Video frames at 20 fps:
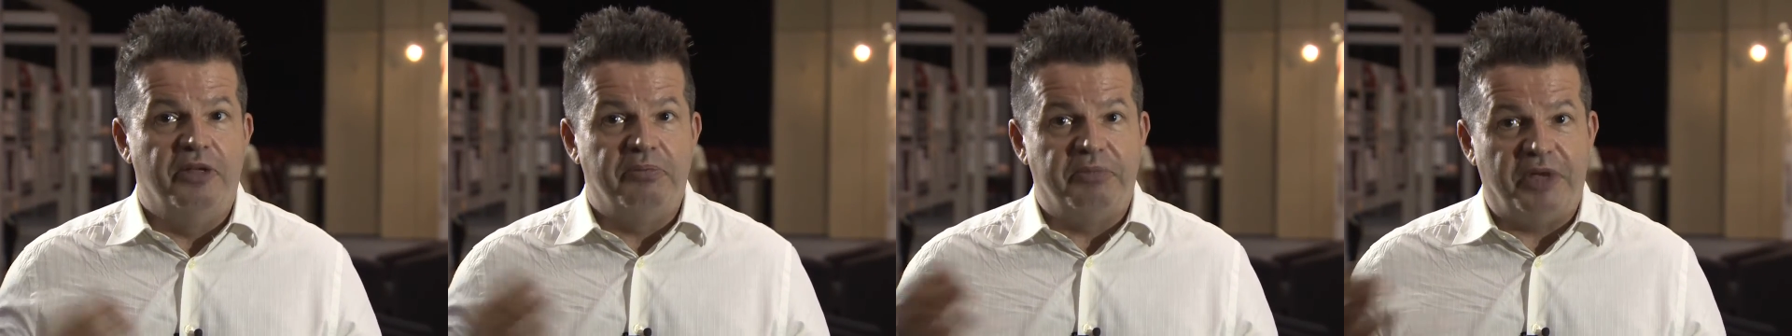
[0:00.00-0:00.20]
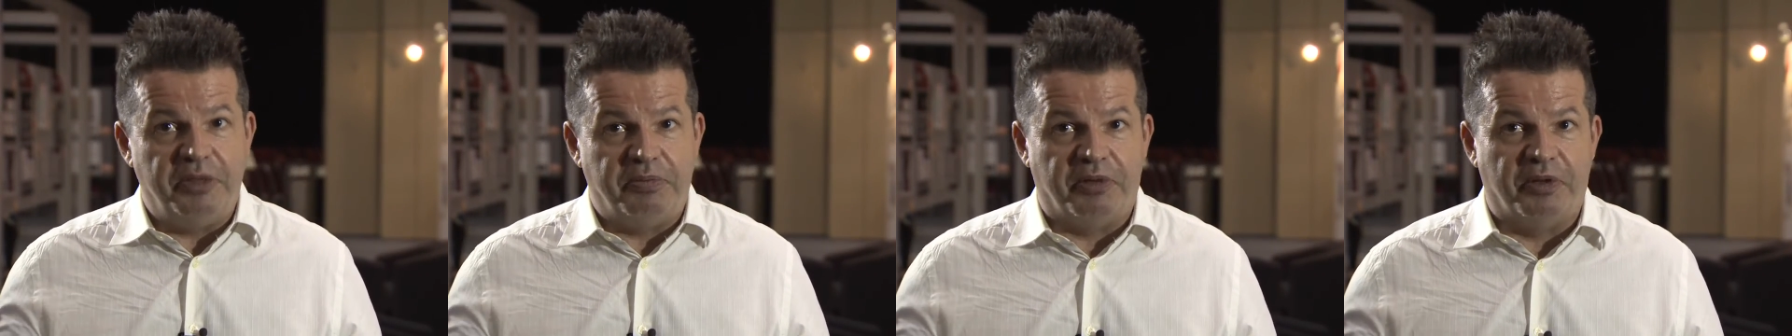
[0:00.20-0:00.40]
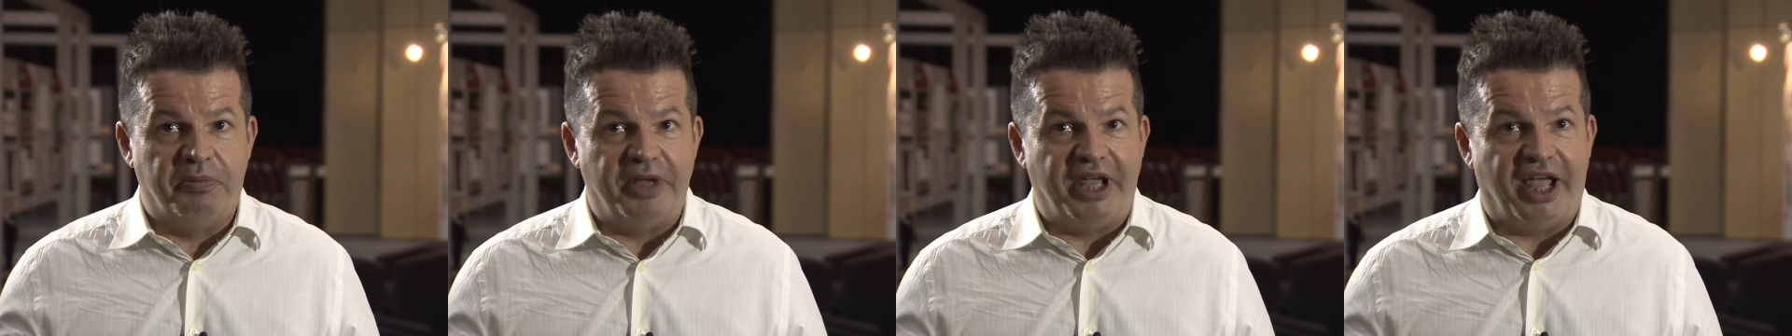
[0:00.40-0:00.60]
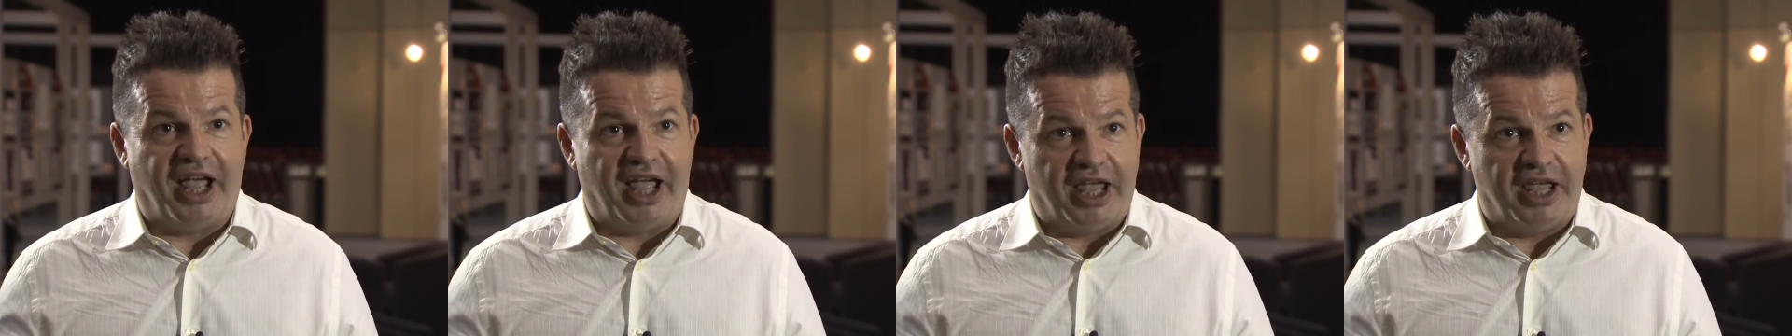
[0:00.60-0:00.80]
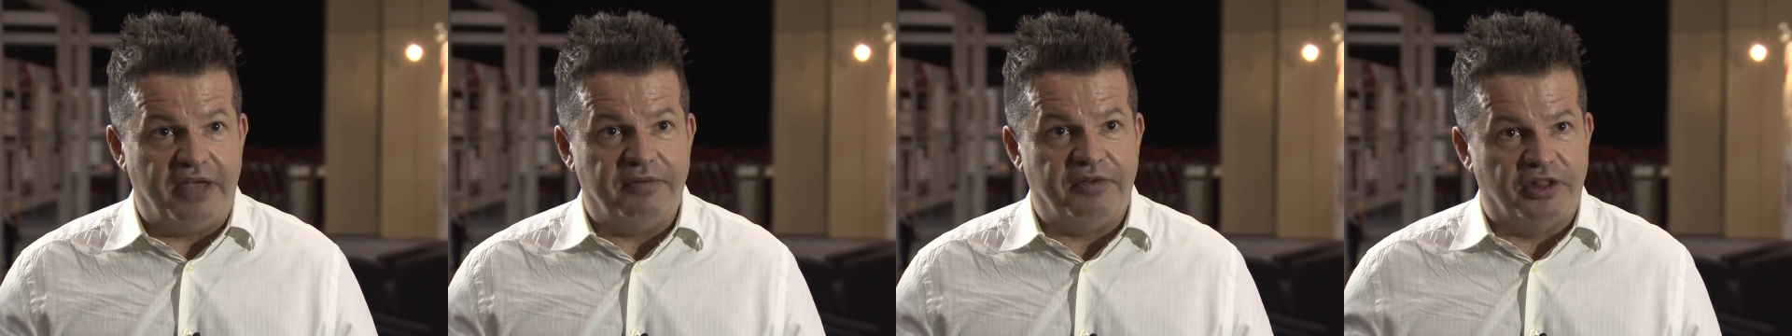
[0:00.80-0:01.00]
people
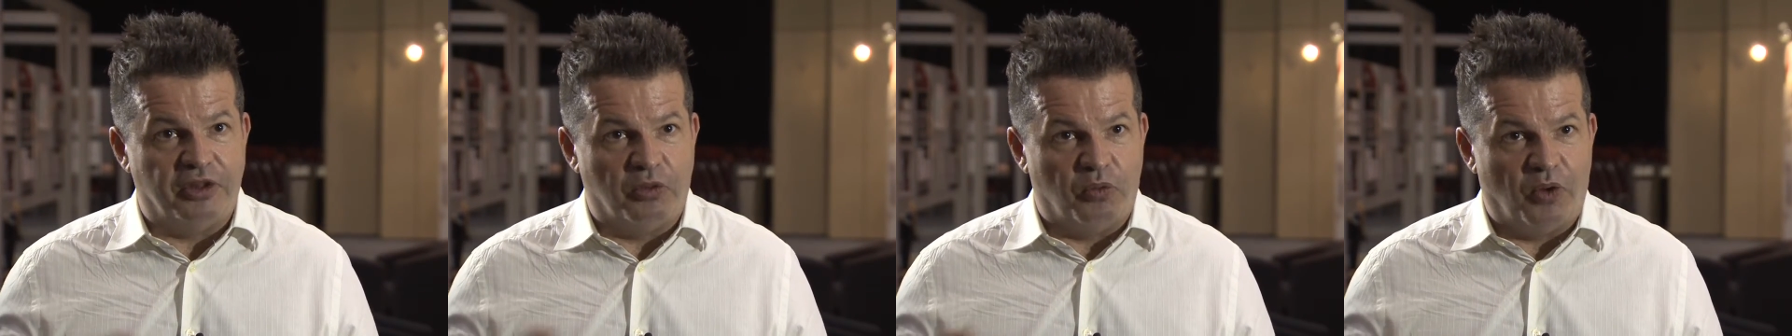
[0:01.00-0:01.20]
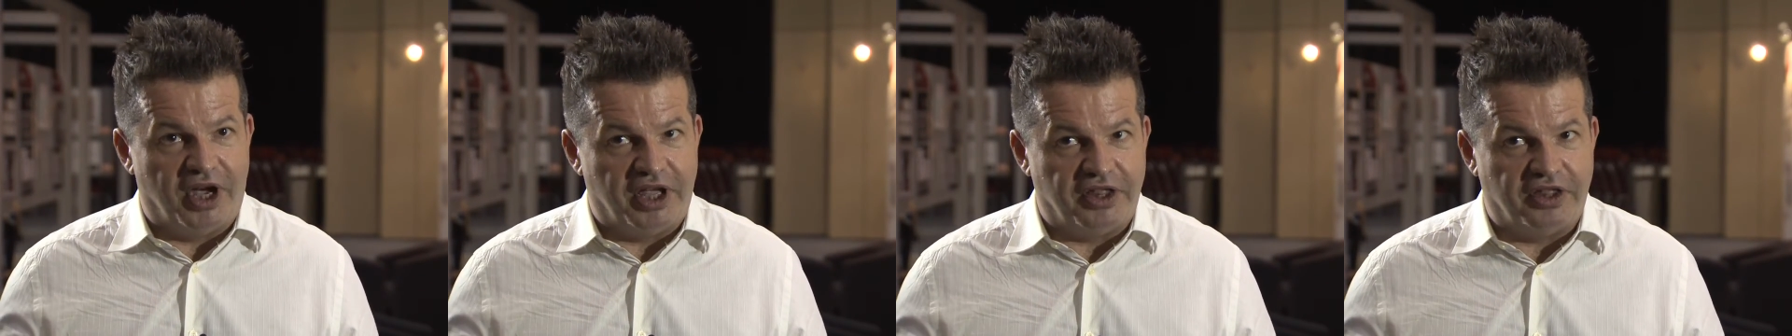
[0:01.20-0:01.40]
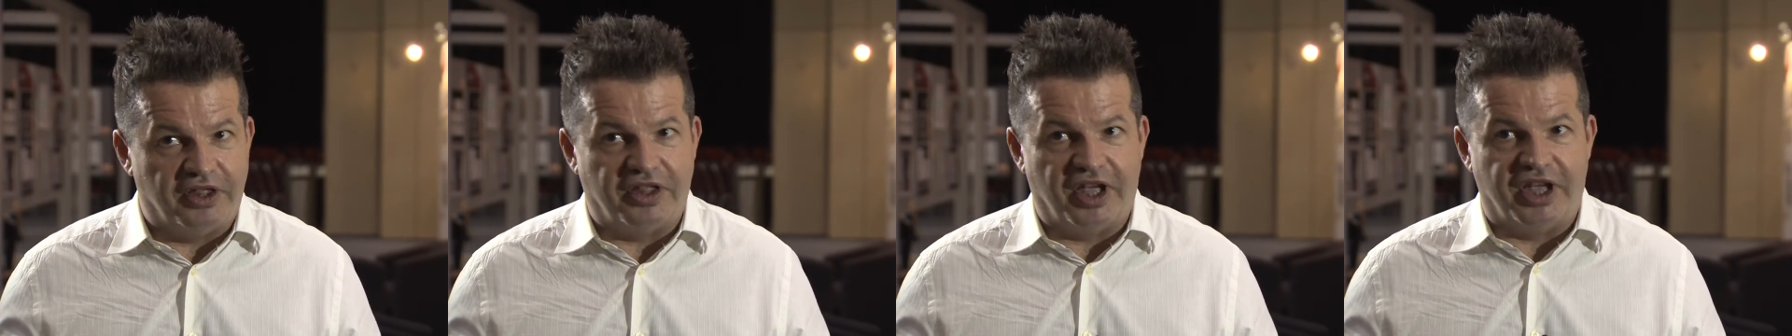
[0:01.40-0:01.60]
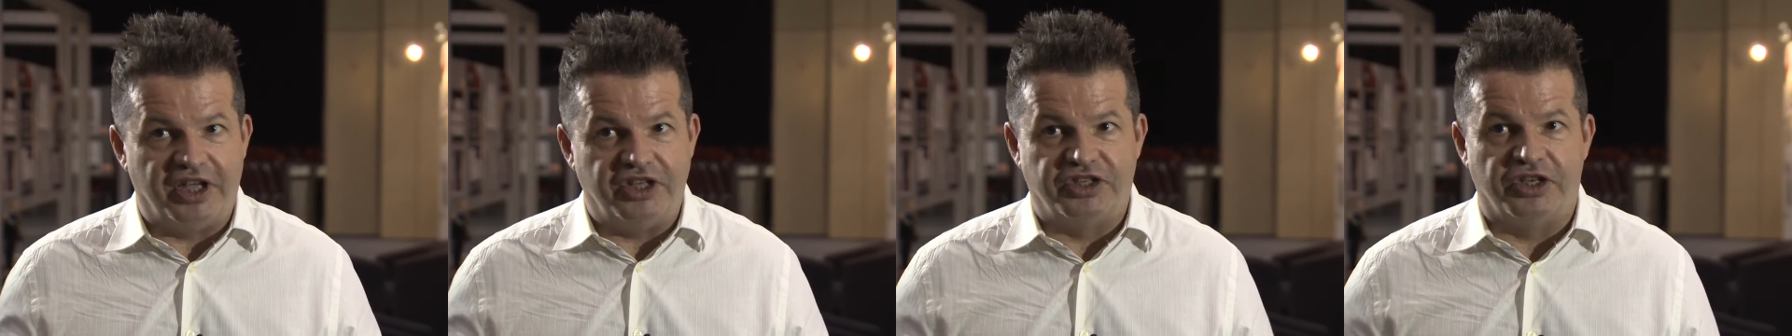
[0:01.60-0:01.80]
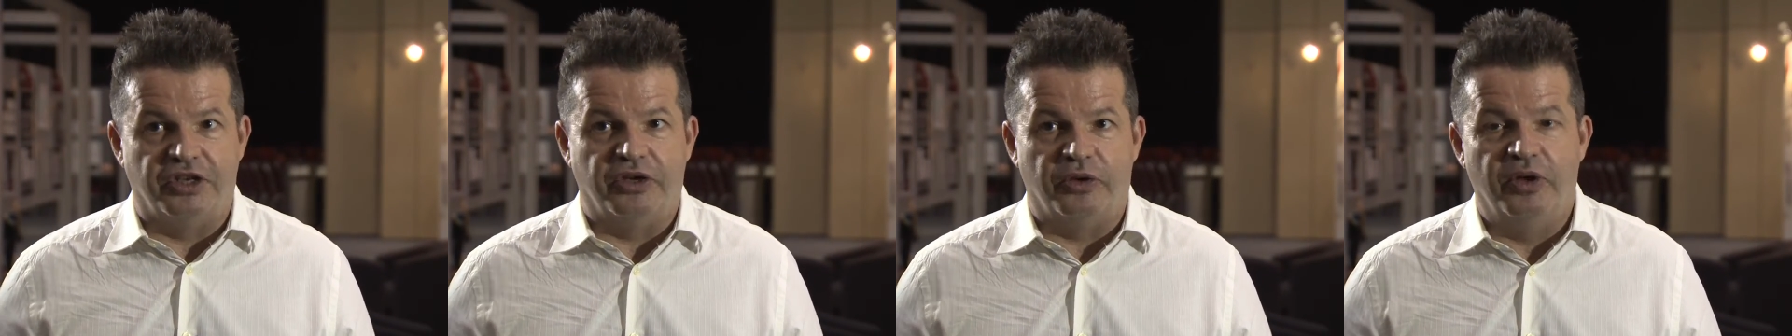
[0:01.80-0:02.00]
behave in the way that they
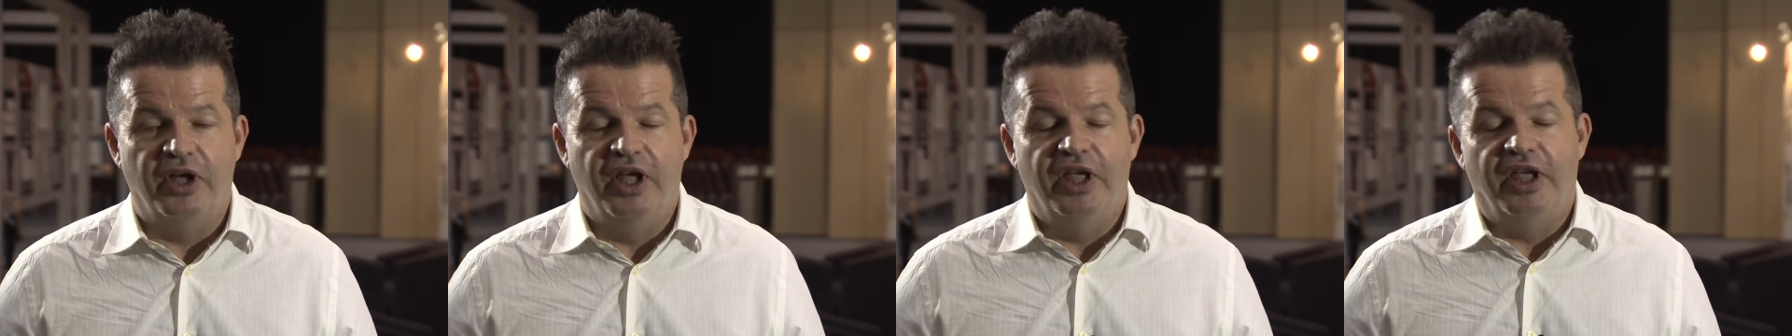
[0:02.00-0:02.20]
do,